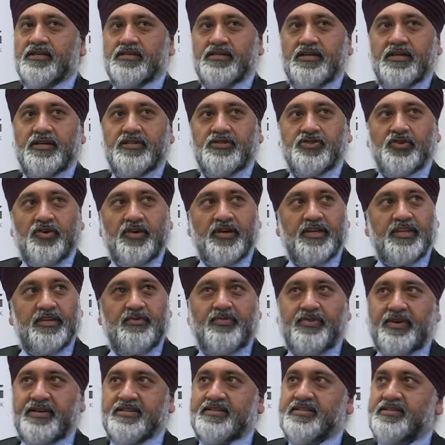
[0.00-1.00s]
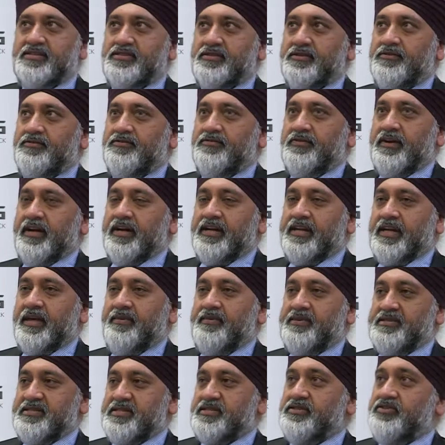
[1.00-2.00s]
enjoying the presence of
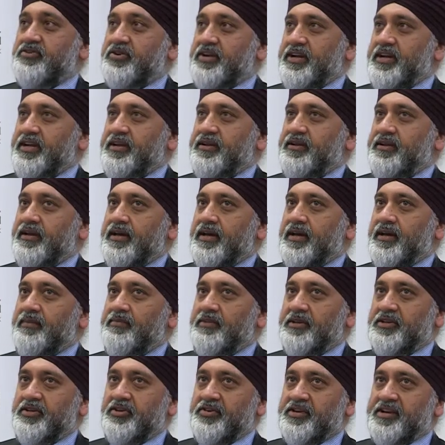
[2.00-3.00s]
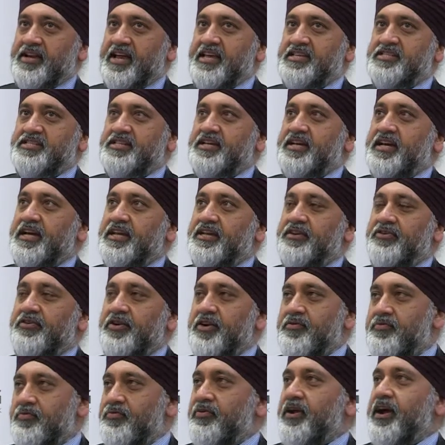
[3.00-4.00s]
academics is great, but you're an engineer and you're
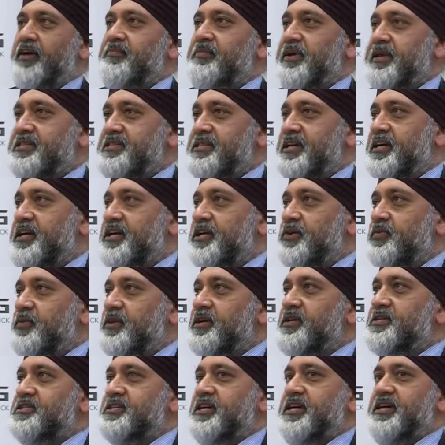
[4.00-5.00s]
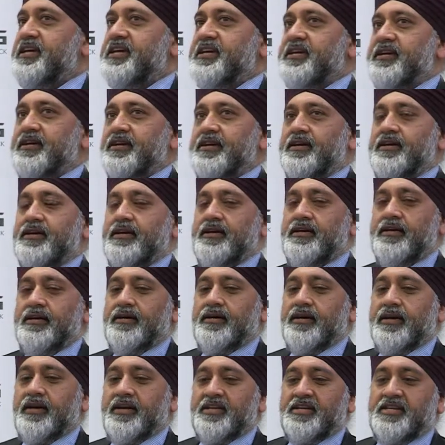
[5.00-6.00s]
very pragmatic and you want to take
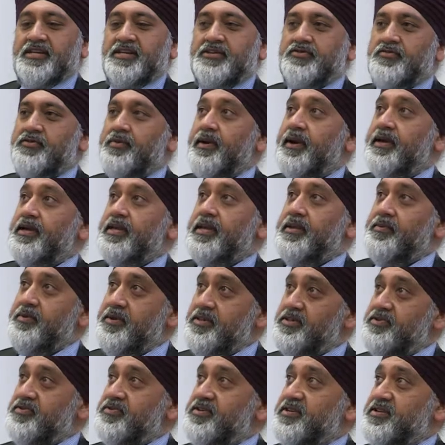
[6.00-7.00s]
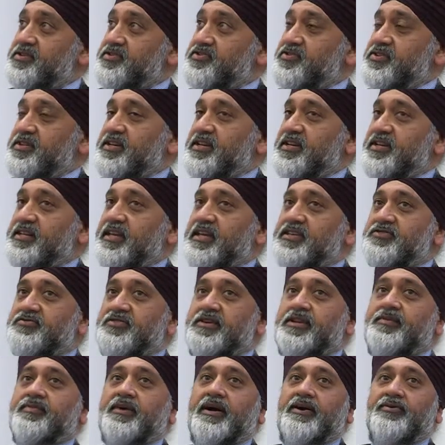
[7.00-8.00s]
ideas from academia into industry, and that's
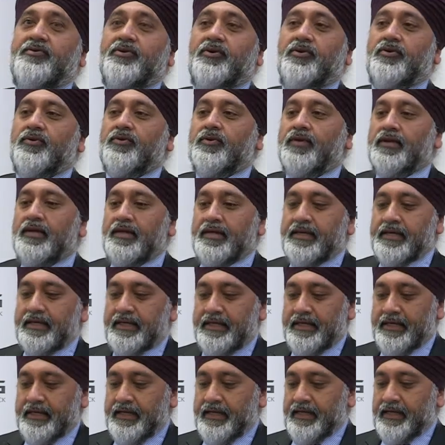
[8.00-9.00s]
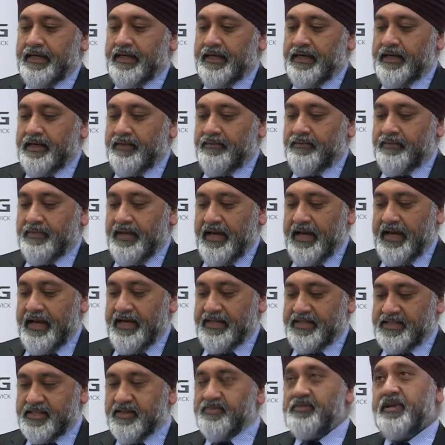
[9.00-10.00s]
really my role.
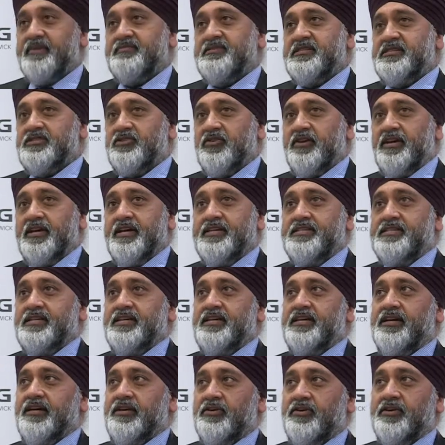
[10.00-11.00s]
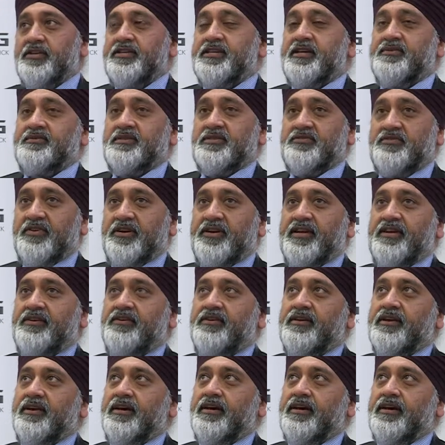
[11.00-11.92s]
And sometimes it's not easy. A lot of times it's very